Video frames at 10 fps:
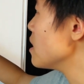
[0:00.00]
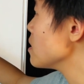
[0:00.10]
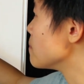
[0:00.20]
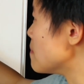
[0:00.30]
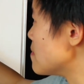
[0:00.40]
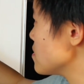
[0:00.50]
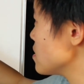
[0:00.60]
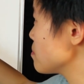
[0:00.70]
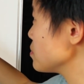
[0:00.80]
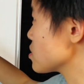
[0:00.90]
N
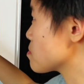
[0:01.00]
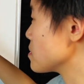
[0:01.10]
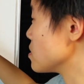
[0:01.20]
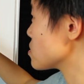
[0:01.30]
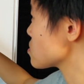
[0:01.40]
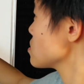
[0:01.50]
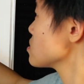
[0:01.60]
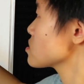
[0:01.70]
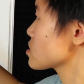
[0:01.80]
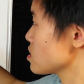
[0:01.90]
plus B, and
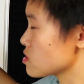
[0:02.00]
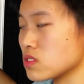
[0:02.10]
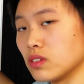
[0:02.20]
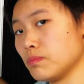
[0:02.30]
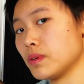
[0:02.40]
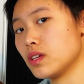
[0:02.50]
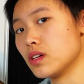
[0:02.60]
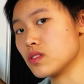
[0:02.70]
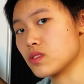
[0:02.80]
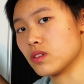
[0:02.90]
in this case still B
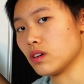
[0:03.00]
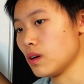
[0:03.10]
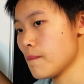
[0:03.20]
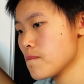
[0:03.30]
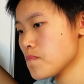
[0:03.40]
is the